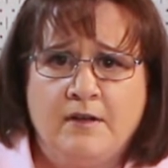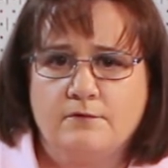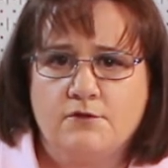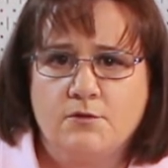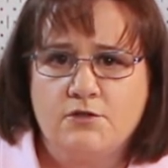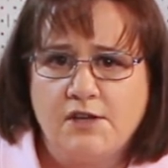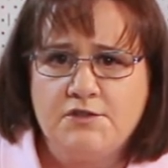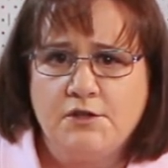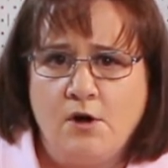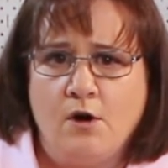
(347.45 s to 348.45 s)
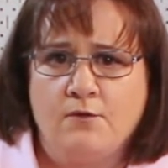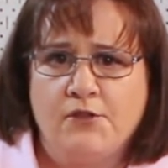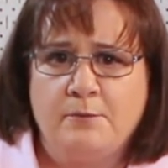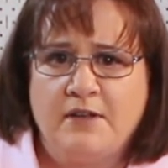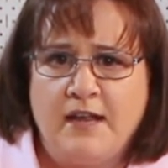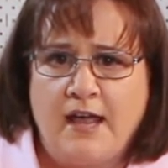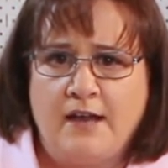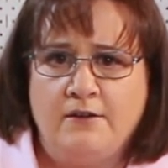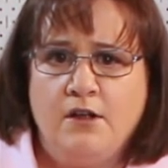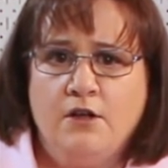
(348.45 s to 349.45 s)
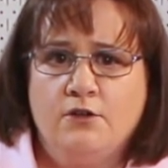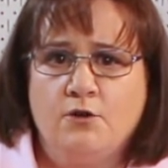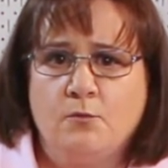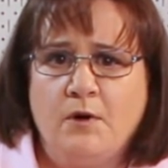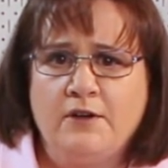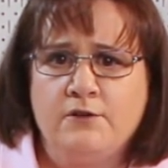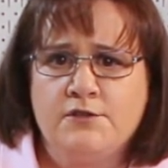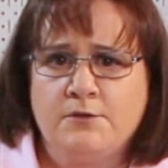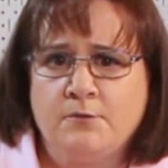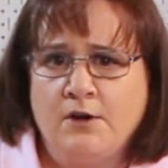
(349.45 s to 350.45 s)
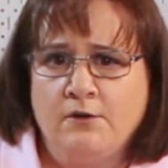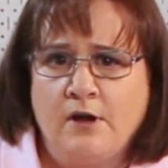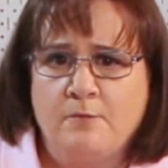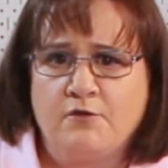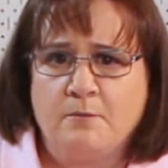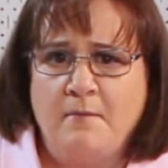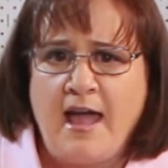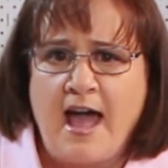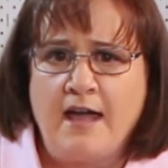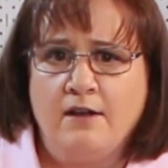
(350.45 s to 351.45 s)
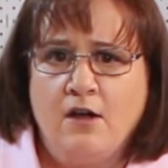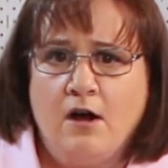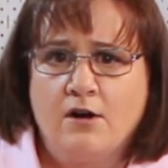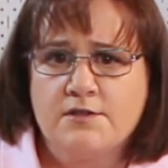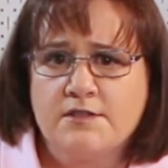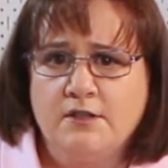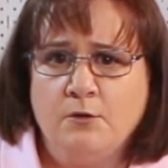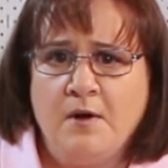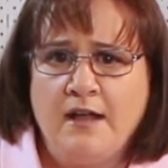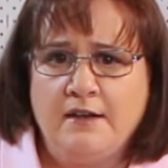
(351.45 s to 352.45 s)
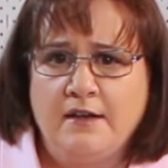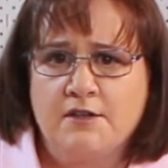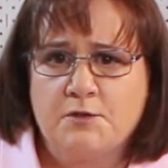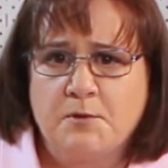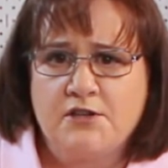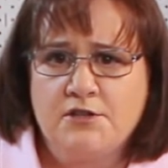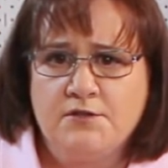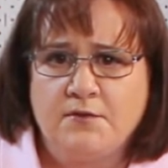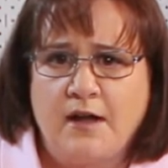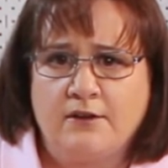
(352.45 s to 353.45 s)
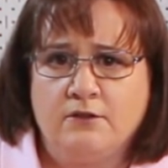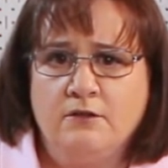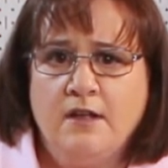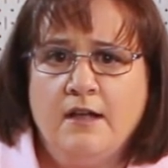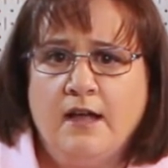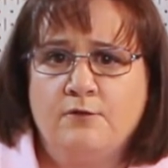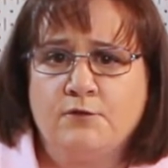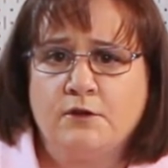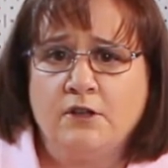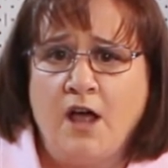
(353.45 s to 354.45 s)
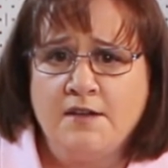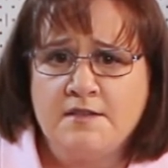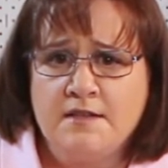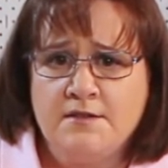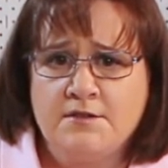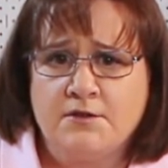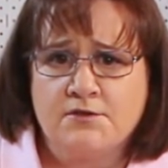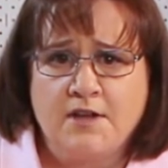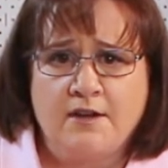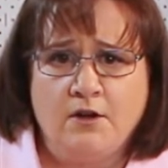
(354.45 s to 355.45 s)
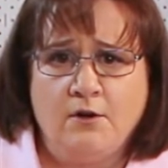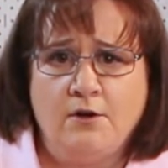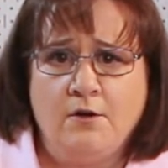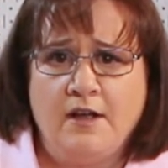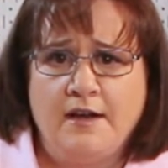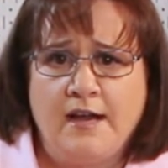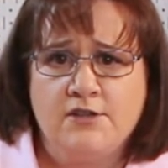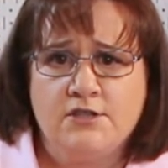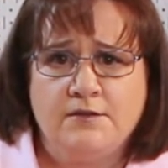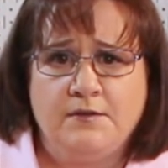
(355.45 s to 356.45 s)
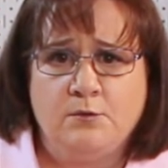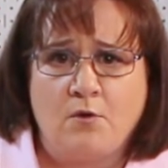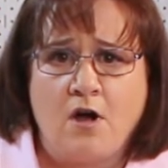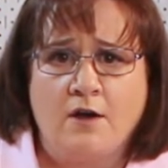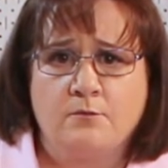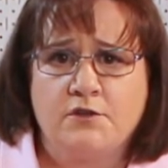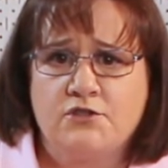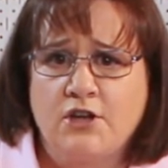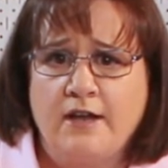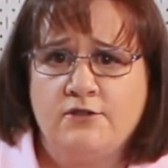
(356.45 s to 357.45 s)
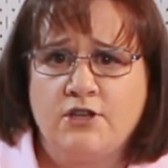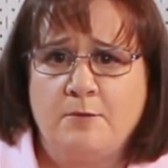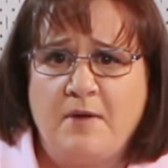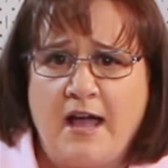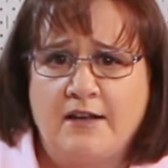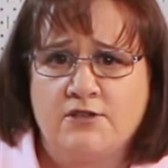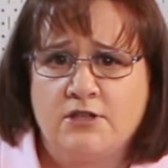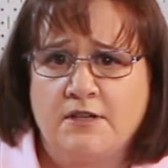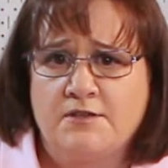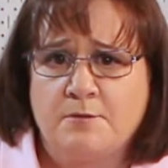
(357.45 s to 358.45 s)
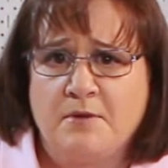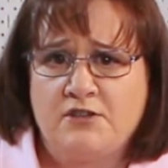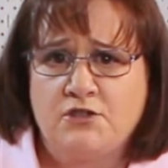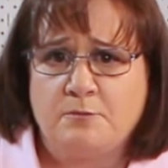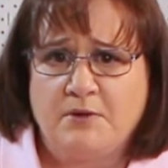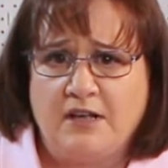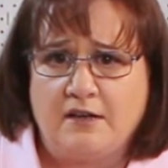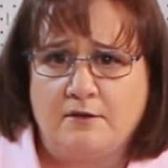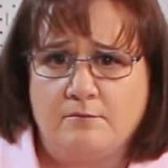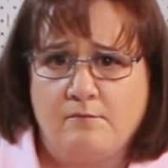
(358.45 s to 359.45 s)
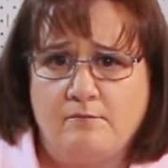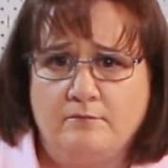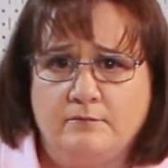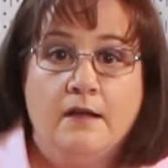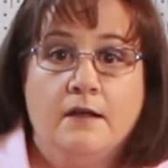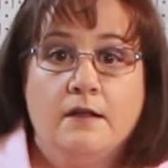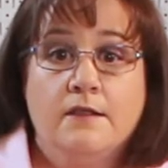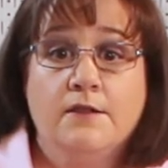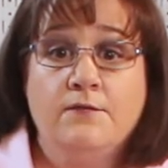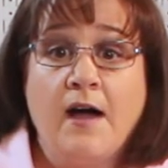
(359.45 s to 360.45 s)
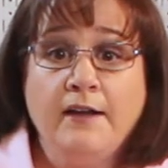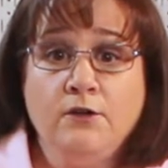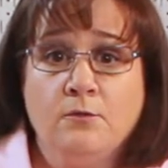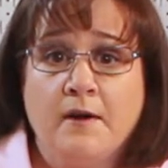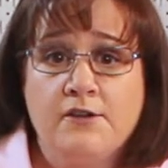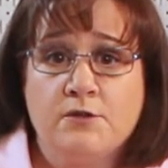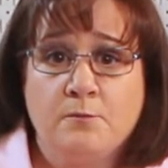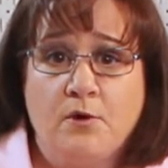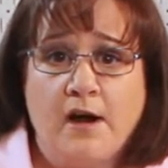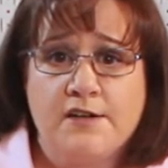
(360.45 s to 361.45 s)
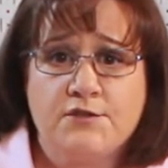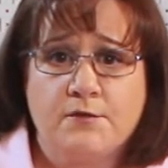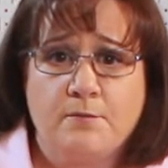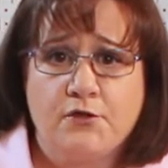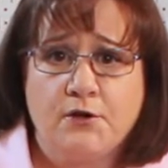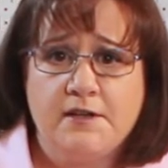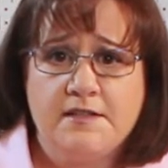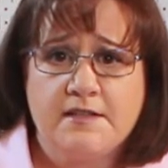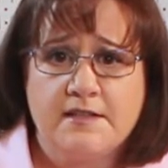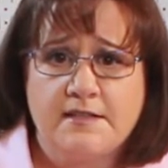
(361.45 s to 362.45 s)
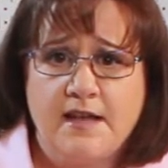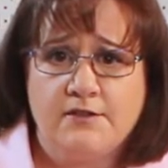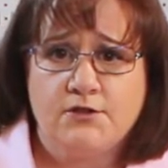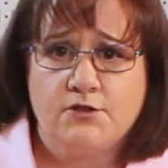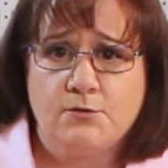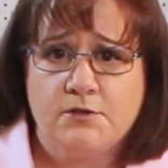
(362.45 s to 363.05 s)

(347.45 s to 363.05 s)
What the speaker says: So just to go over them again, your winners and runner-up for matte are Silhouette and Expressions Vinyl, and for glossies, there's Zykoto and HTV Ront with J&J packaging as a budget pick. The vinyl range in price from 36 cents to